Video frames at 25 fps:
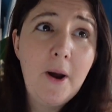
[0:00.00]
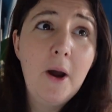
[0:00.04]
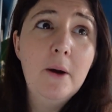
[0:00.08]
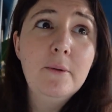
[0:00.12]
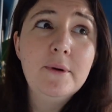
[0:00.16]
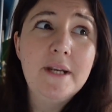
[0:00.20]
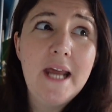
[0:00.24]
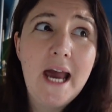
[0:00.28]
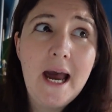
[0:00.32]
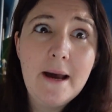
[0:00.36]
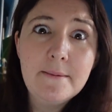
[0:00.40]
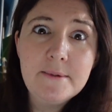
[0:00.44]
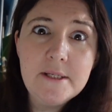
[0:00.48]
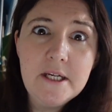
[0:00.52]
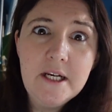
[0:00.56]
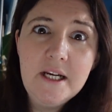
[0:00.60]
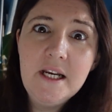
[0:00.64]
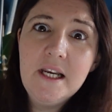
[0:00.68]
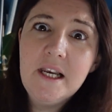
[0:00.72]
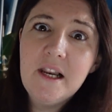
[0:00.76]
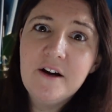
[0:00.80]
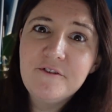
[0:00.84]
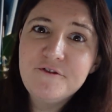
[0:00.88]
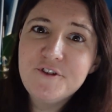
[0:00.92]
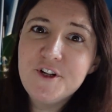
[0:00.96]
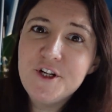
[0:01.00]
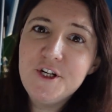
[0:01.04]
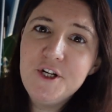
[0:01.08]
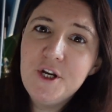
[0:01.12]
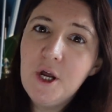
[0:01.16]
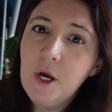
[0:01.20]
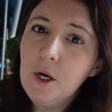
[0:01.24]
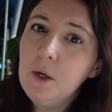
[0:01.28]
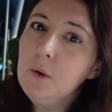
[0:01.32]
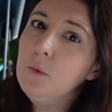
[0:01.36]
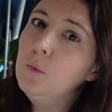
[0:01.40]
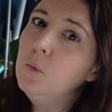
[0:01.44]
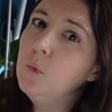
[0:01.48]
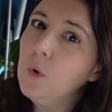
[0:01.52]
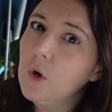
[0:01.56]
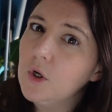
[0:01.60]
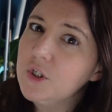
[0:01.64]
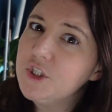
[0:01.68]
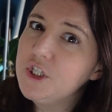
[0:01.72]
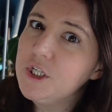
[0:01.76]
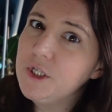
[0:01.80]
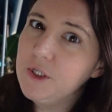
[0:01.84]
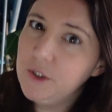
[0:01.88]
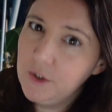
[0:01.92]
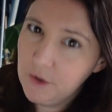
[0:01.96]
I would absolutely love to know
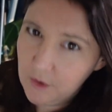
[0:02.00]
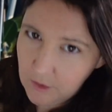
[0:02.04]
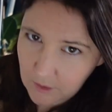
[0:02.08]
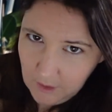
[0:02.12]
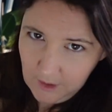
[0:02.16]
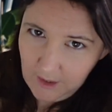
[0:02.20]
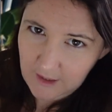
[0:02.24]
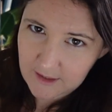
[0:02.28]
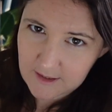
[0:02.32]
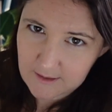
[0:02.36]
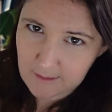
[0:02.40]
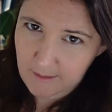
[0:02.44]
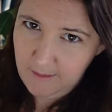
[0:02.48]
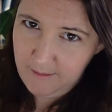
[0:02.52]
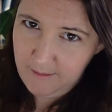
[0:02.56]
what you're going to be